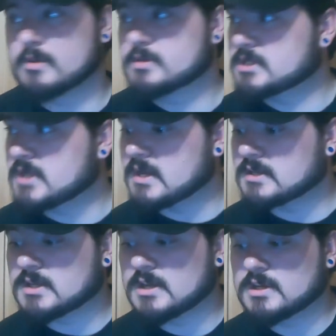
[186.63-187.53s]
Others are saying
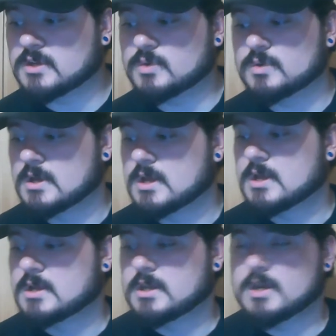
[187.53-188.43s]
it's going to do
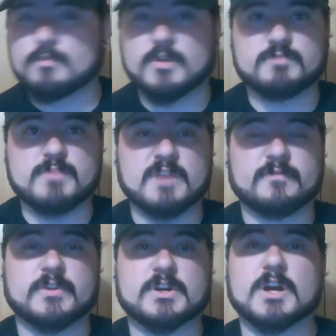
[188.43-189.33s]
much better
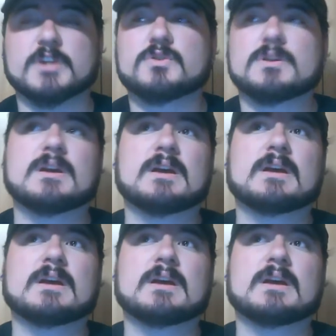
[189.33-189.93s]
for the country.